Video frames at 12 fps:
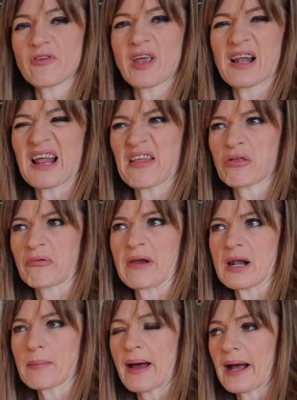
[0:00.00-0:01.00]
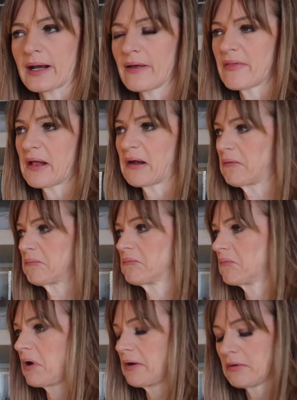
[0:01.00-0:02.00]
You get like 3 in a pack, and they're like,
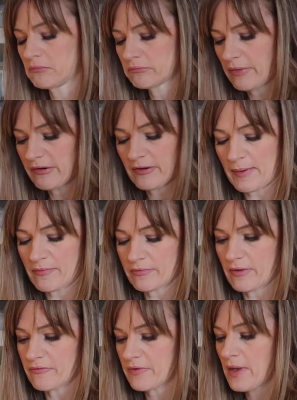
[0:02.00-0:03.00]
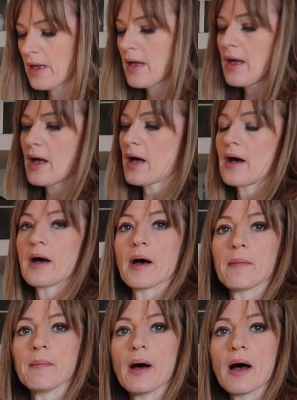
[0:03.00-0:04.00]
I don't know, they're expensive.
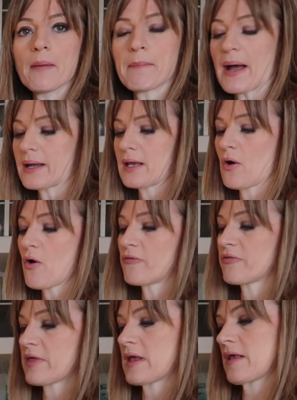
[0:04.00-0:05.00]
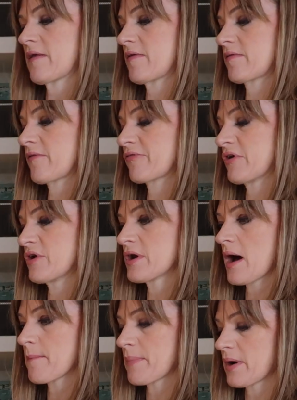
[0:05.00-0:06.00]
A packet of these fruit and
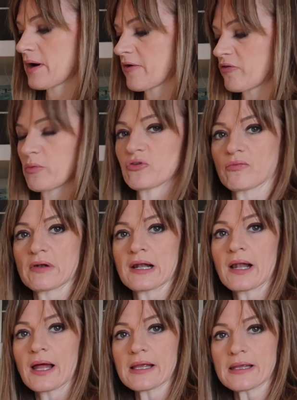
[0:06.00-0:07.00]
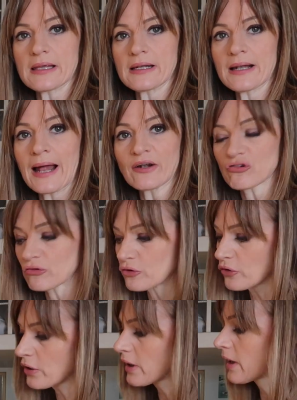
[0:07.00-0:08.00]
nut bars, which I really like, Eat
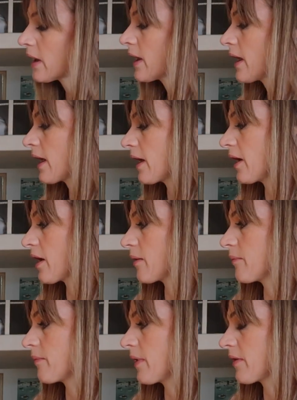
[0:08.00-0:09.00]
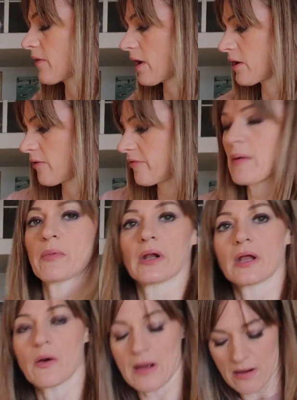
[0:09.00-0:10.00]
Natural. I use them when
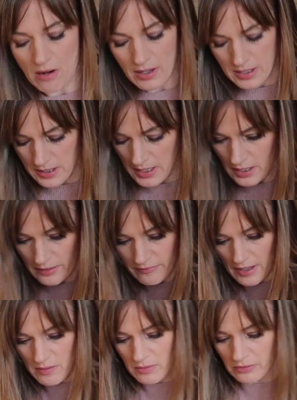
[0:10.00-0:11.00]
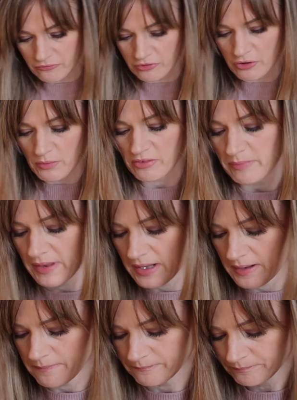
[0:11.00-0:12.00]
I go out hiking. I take one or 2 with
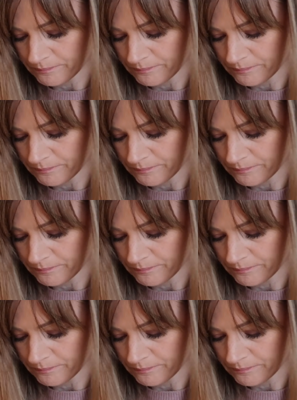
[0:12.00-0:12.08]
me.